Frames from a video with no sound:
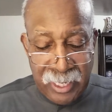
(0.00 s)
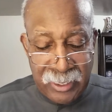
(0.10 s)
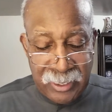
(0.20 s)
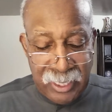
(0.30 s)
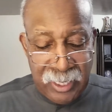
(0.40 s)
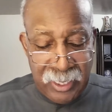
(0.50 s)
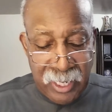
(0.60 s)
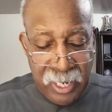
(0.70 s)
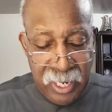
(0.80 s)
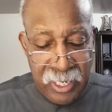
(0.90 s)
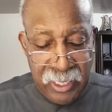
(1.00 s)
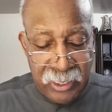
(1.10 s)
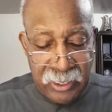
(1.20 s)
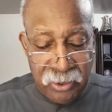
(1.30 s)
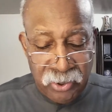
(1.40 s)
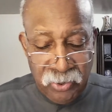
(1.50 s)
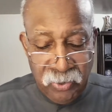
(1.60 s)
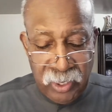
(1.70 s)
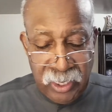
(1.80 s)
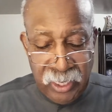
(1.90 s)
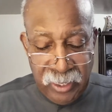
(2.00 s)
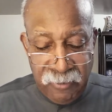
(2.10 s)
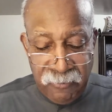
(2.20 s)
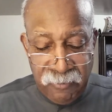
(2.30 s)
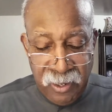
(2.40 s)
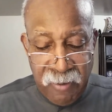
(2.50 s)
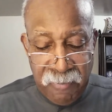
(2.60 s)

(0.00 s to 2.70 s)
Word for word: not sin, he shall surely live,